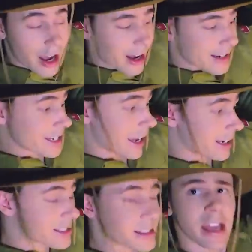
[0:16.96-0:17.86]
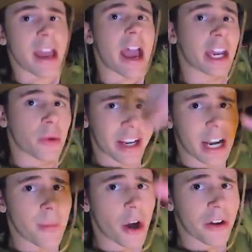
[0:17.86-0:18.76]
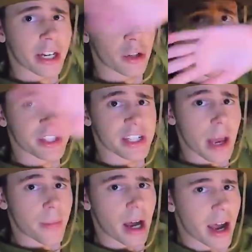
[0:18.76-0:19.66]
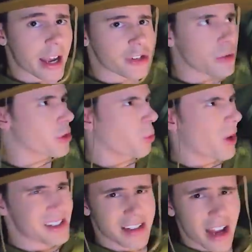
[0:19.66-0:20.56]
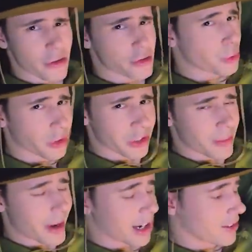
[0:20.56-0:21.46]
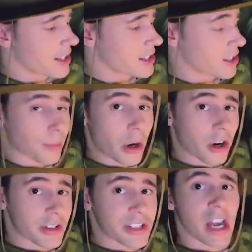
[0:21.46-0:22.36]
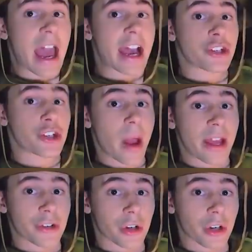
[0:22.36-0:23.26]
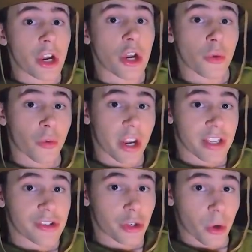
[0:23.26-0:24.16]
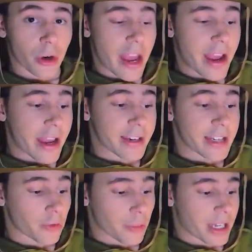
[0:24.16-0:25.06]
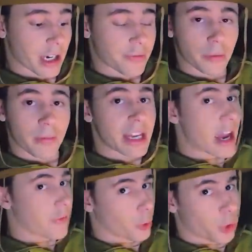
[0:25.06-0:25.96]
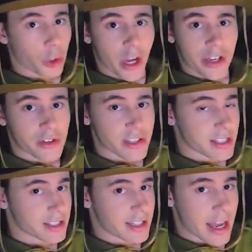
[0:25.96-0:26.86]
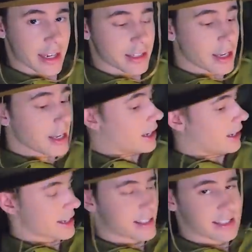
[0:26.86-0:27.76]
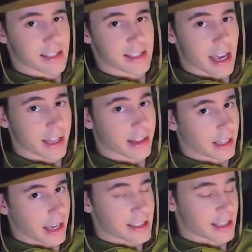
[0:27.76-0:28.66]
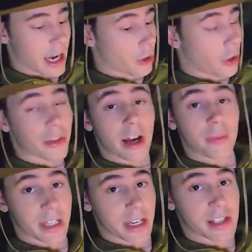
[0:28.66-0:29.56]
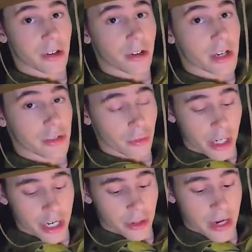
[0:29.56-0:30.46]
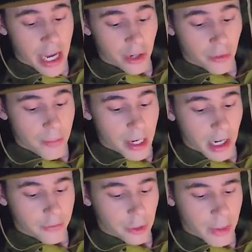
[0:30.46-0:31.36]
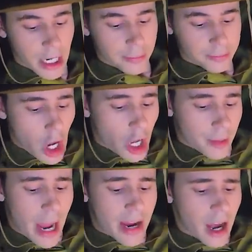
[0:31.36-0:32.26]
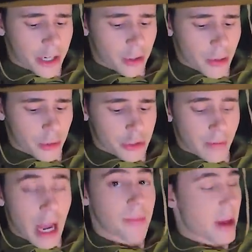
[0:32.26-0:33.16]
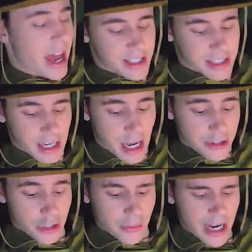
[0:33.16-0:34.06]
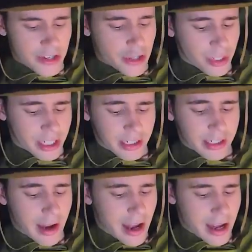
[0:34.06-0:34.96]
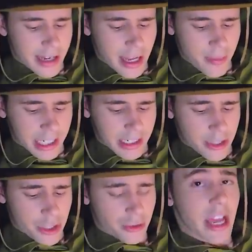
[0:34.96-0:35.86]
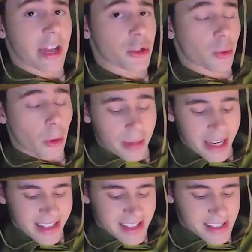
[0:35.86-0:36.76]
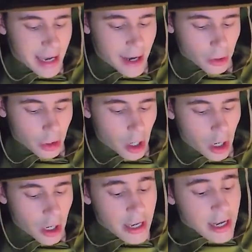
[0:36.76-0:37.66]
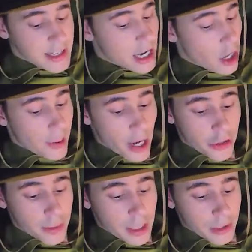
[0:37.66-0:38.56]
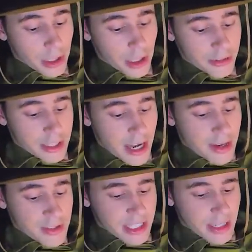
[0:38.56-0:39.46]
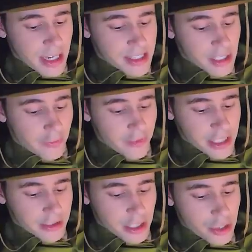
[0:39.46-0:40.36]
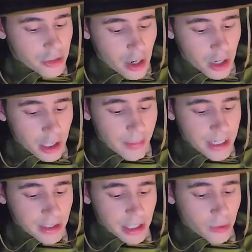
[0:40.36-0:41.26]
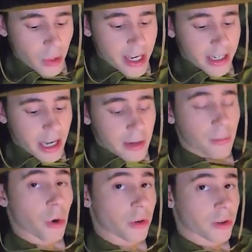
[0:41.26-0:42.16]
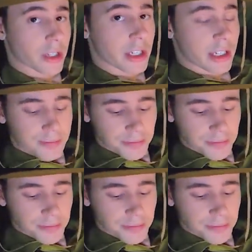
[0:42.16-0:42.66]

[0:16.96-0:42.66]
uh, ticks. Anyway, come on in, close the tent behind you. The West Niles are really bad in these here parts. As you enter, raise your hand and repeat after me. Everyone who enters this tent needs to say the Gay Scout Oath. I'm dead serious. Raise your hand and repeat after me. On my honor, I will do my best to do my duty to God and my country and to obey the Scout law, to help other people at all times, to keep myself physically strong, mentally awake, and morally